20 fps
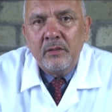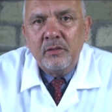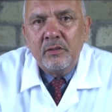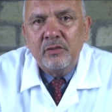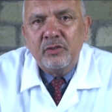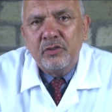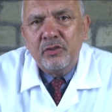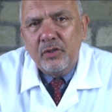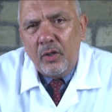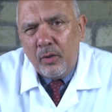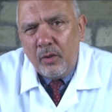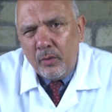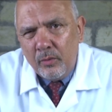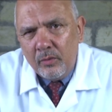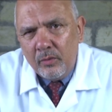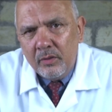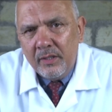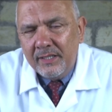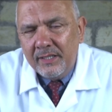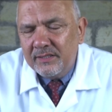So,
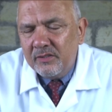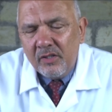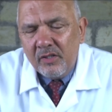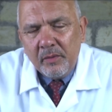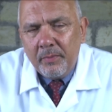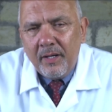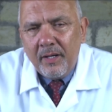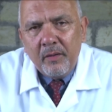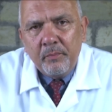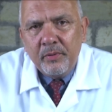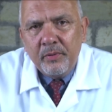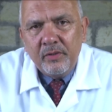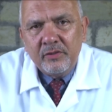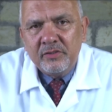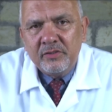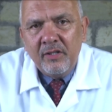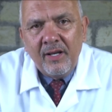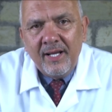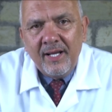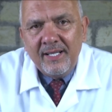it's not about
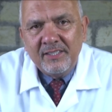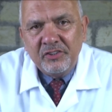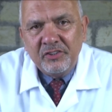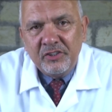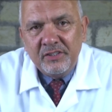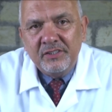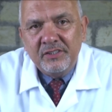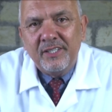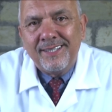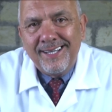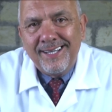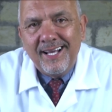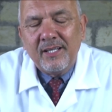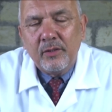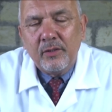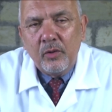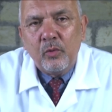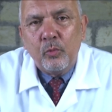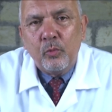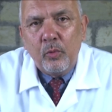personal hygiene. You
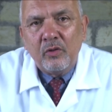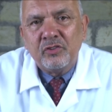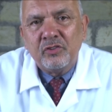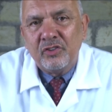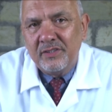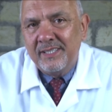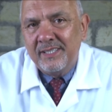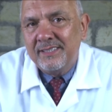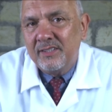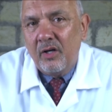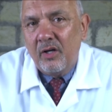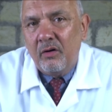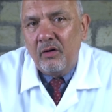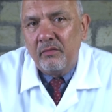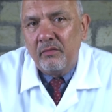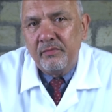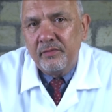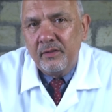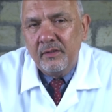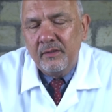cannot wash this
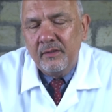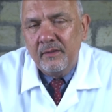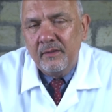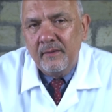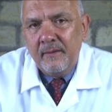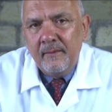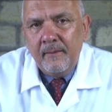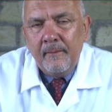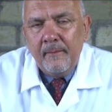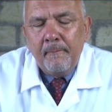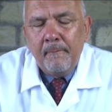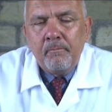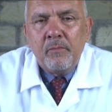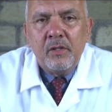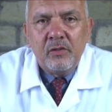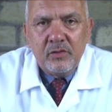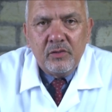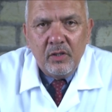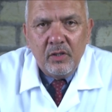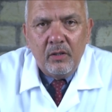off.
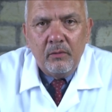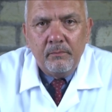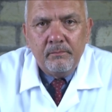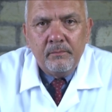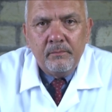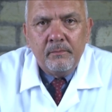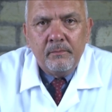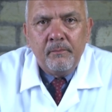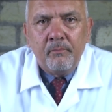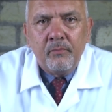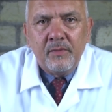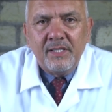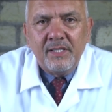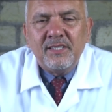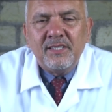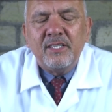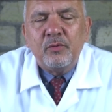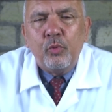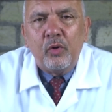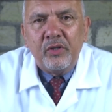So,
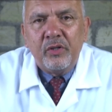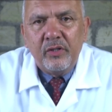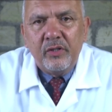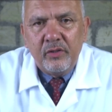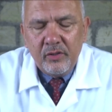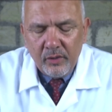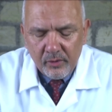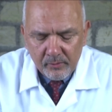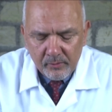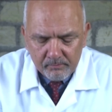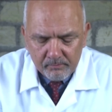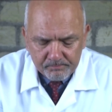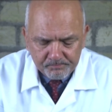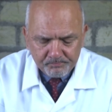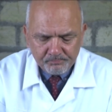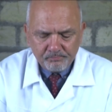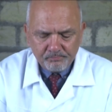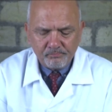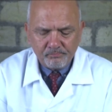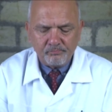this is what you do.
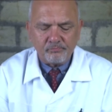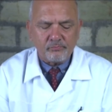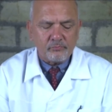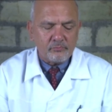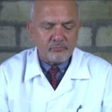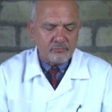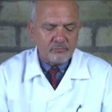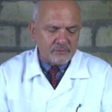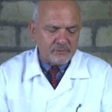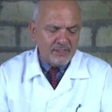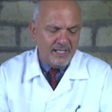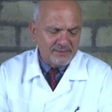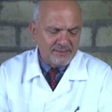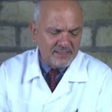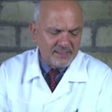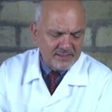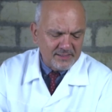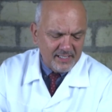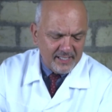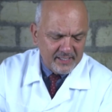As
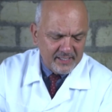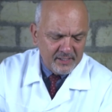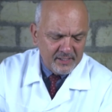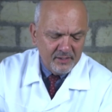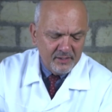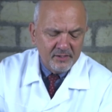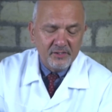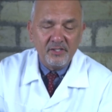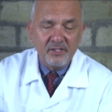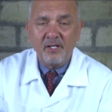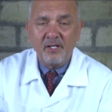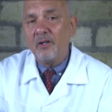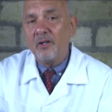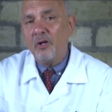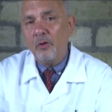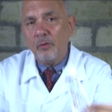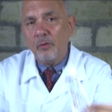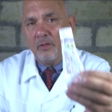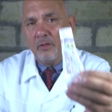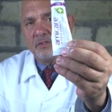I say, you can
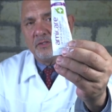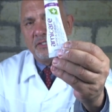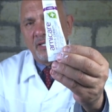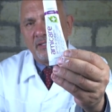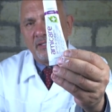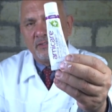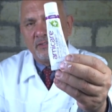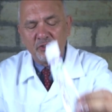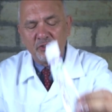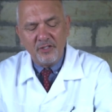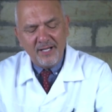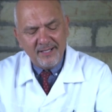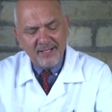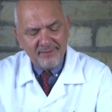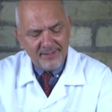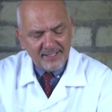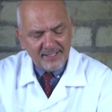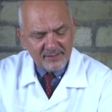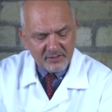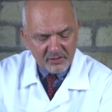go along, you can try
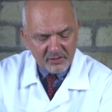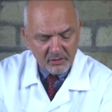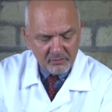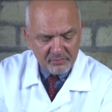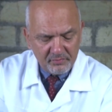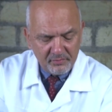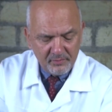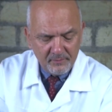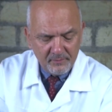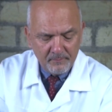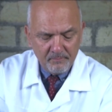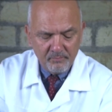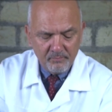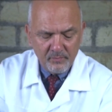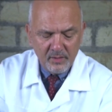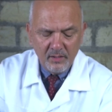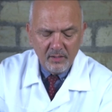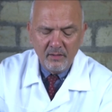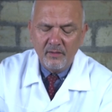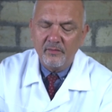that stuff,
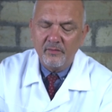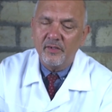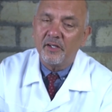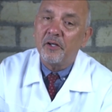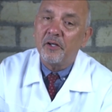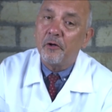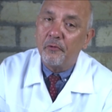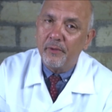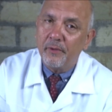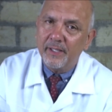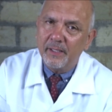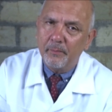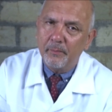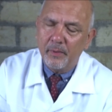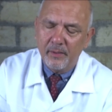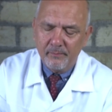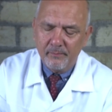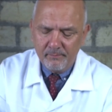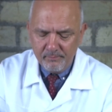the cream.